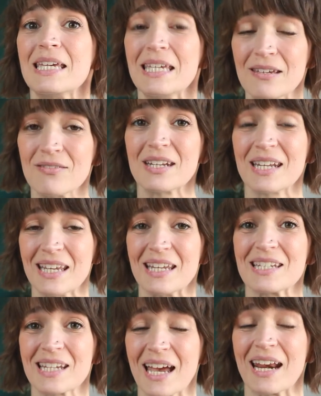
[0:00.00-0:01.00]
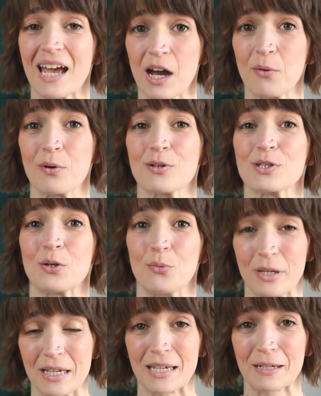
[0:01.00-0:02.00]
even in 10 hours a
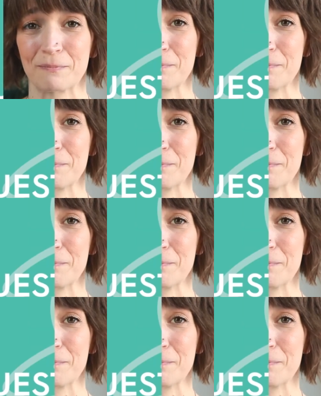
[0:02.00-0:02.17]
week.